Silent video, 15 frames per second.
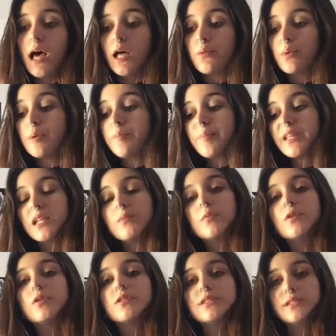
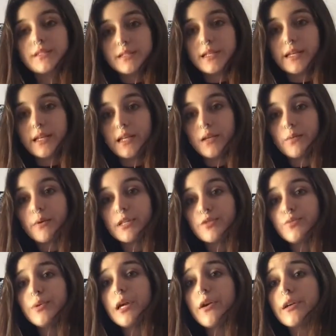unrepeatable state in
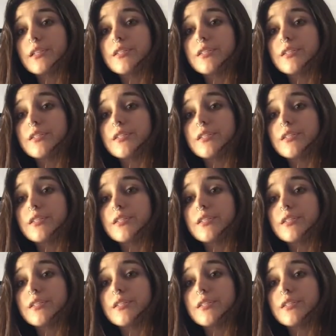which we are